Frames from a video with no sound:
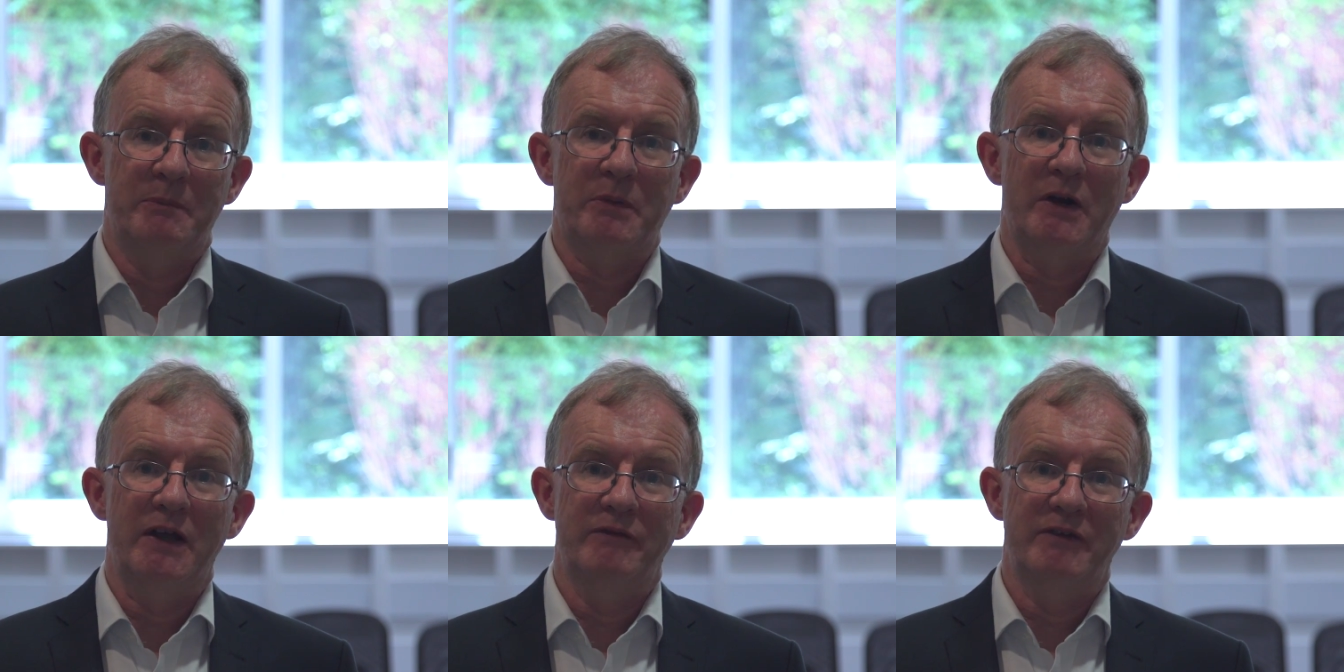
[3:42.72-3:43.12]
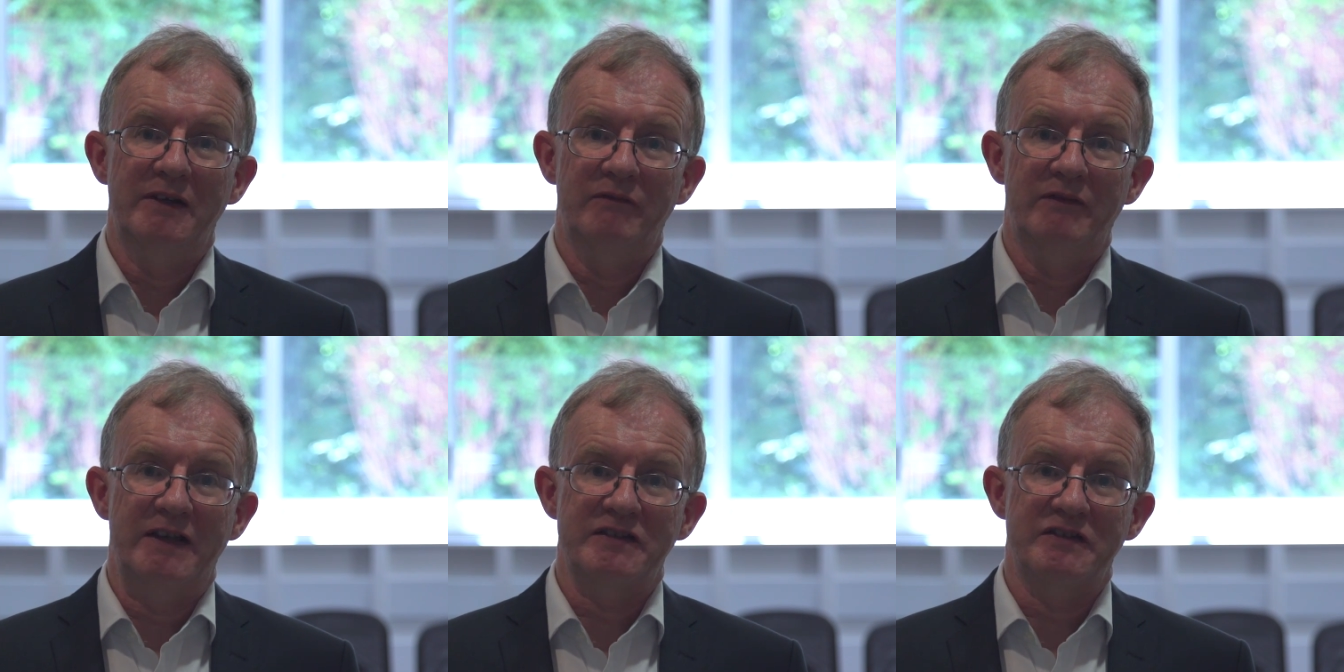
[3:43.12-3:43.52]
private
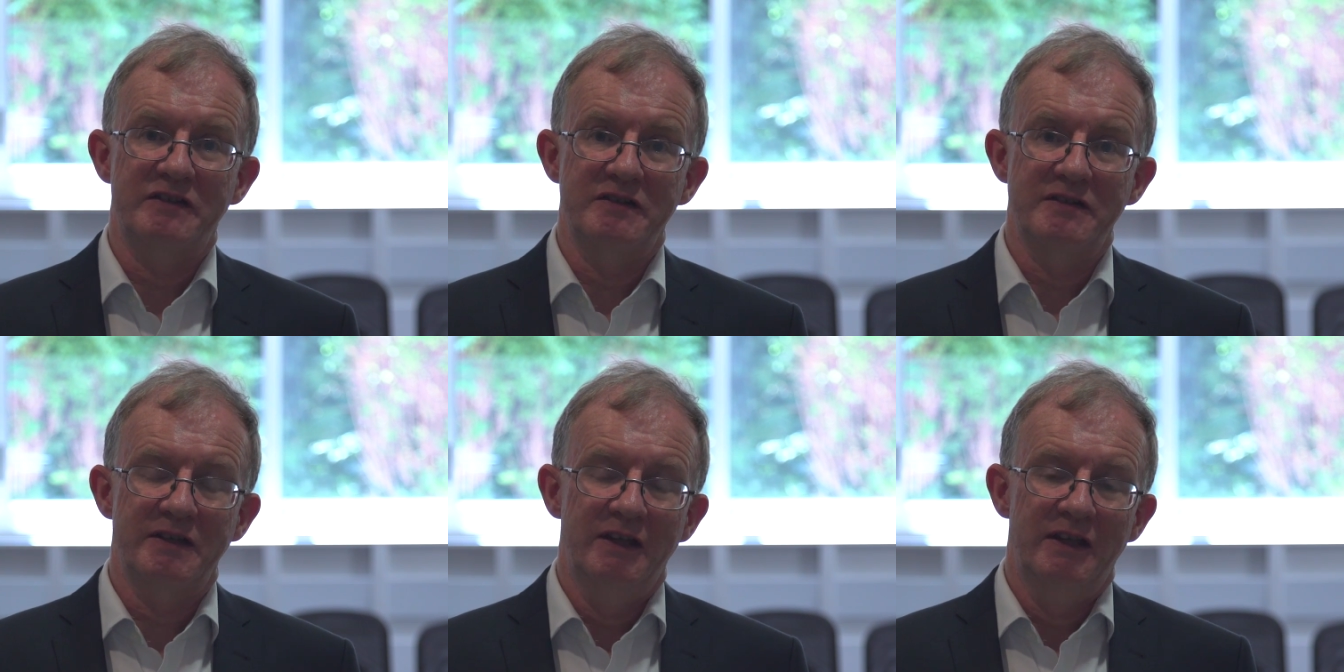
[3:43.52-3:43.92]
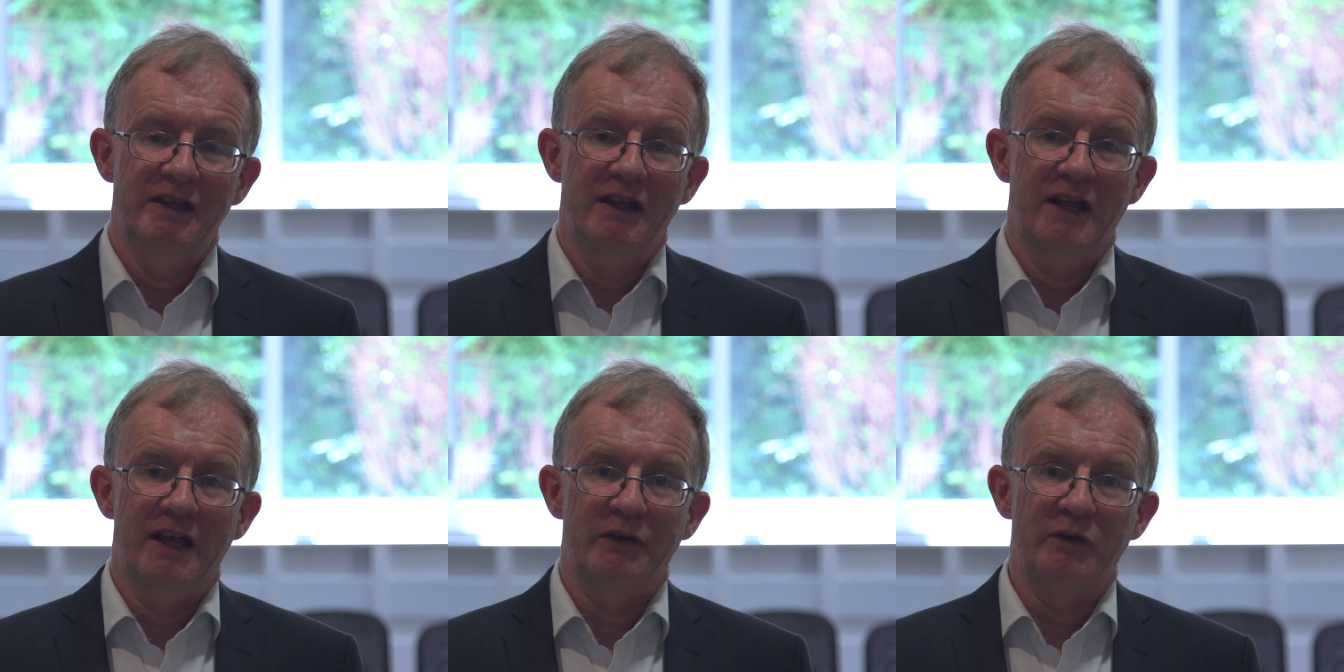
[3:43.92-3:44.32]
investors,
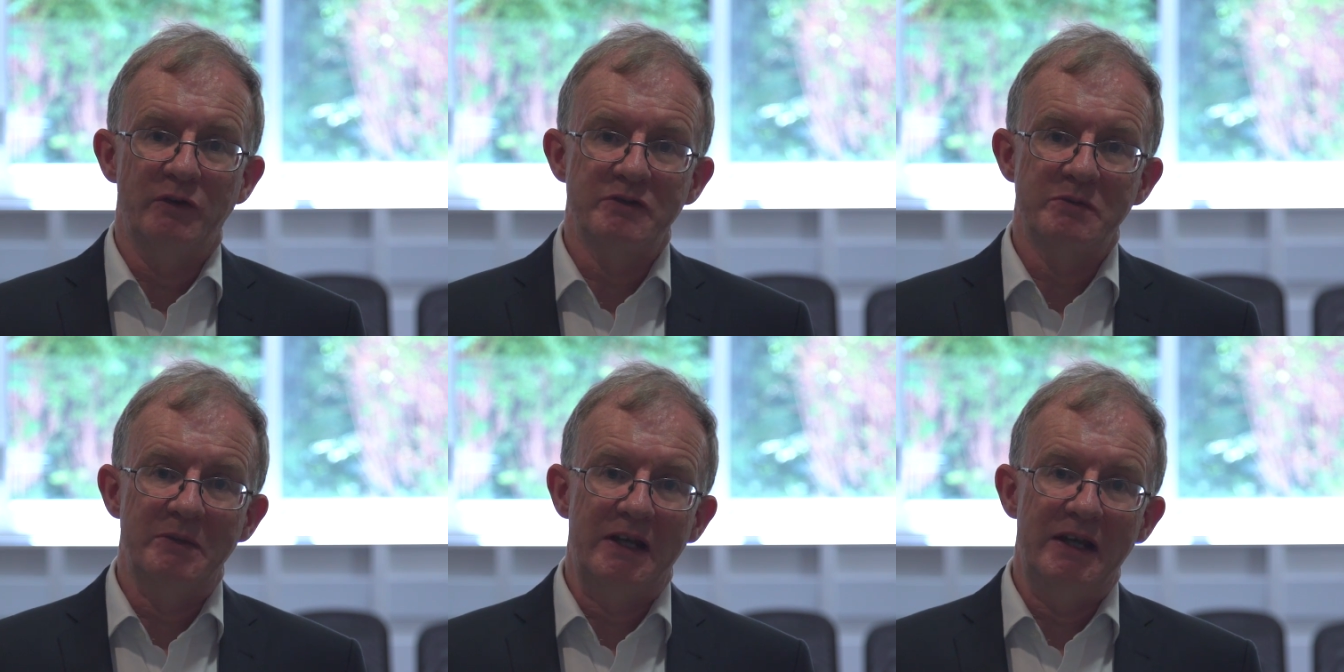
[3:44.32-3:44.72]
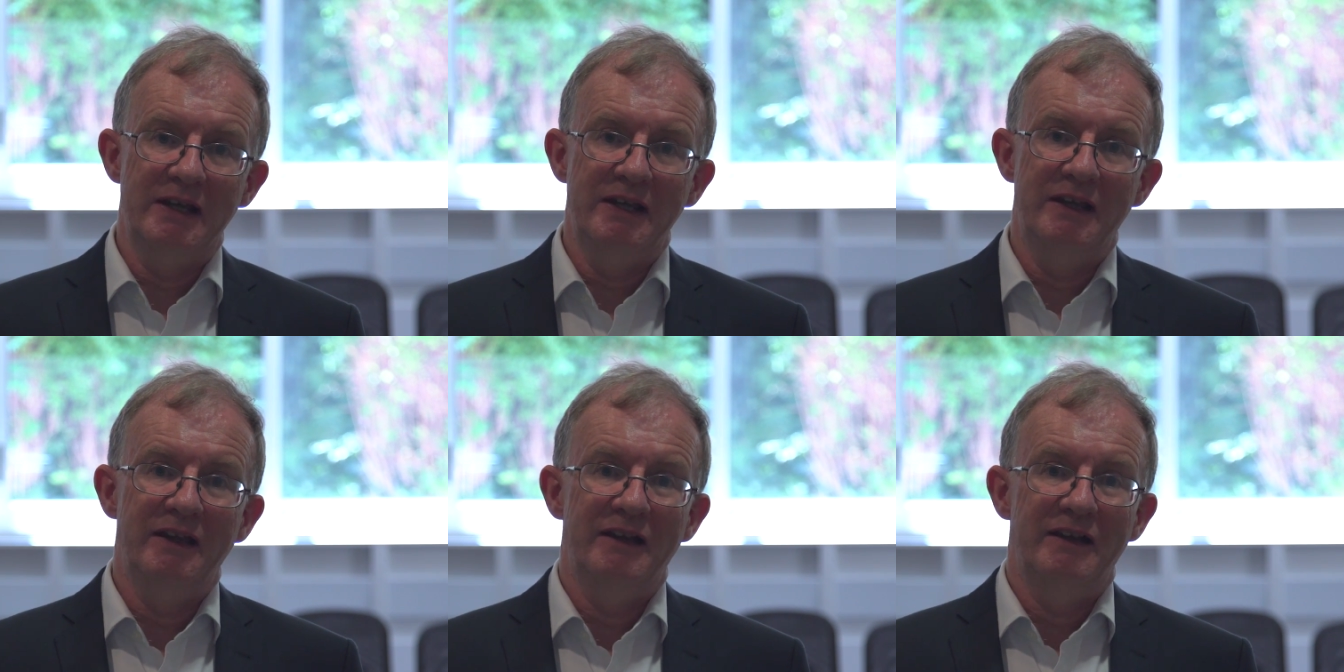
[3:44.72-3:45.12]
and
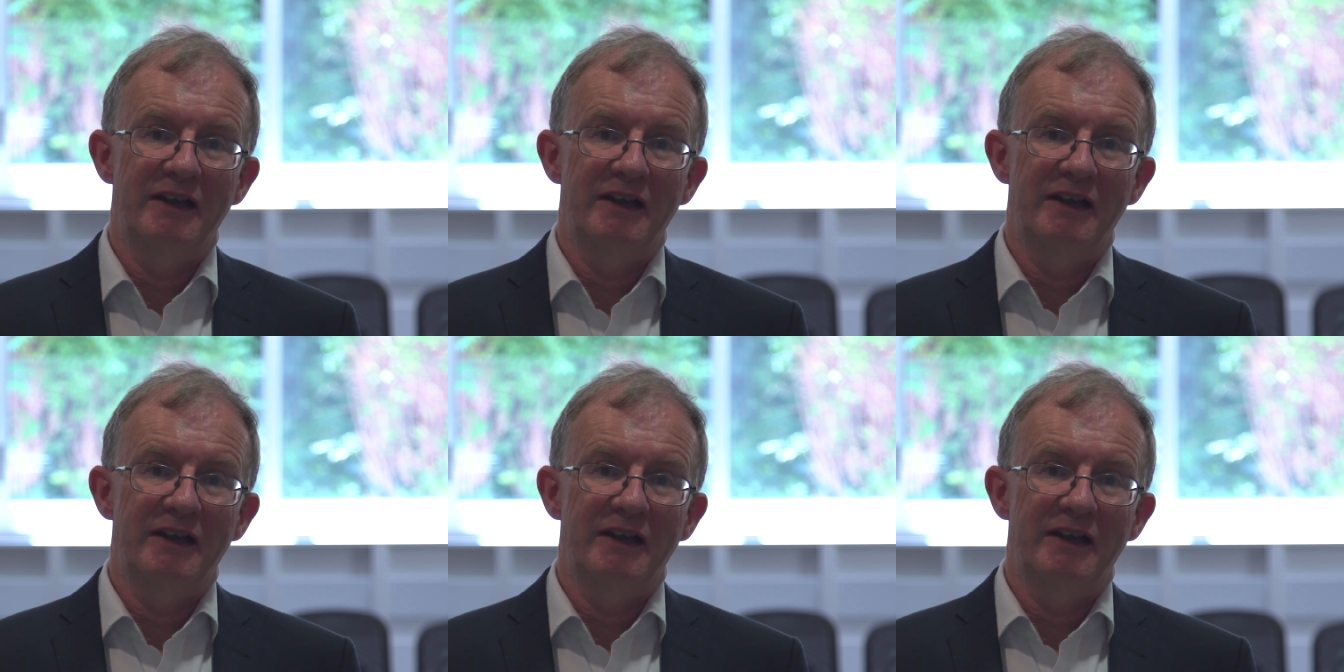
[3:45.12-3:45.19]
ultimately